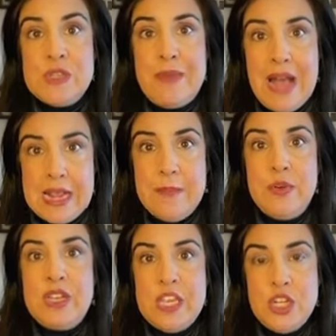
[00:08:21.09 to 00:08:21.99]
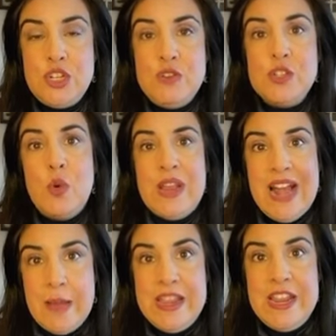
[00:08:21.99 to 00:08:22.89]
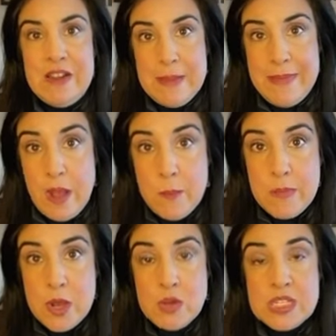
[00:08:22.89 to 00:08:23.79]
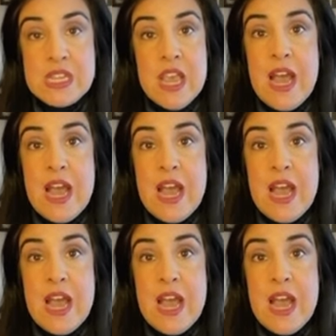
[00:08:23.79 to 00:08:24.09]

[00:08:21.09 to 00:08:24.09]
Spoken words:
the pocketbook issues, are what I'm hearing about most.